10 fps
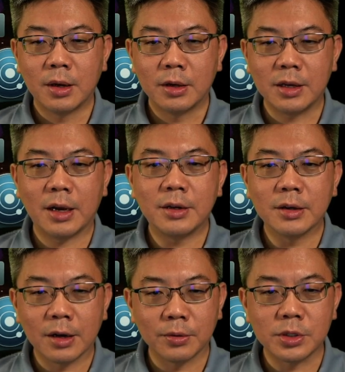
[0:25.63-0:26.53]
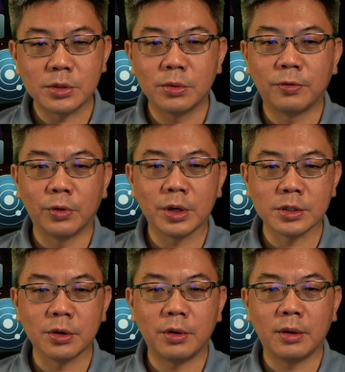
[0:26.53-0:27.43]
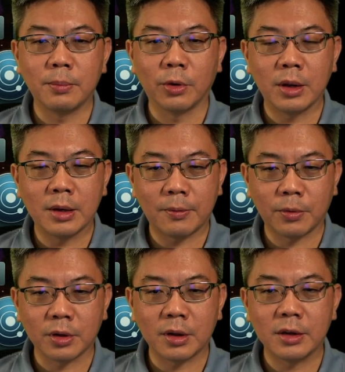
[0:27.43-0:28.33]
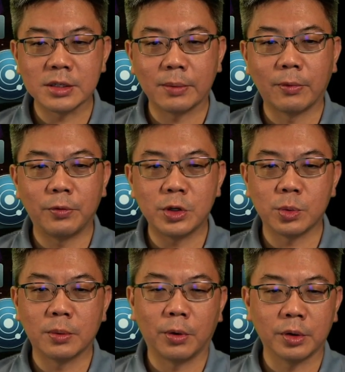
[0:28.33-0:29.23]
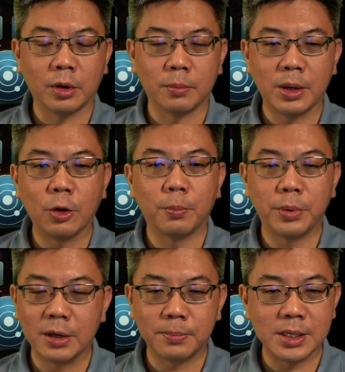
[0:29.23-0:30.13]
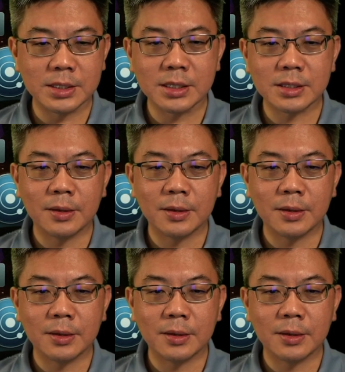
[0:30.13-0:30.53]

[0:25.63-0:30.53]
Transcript: The idea now is to focus on creating more in-depth content, some of which will border on being opinion pieces.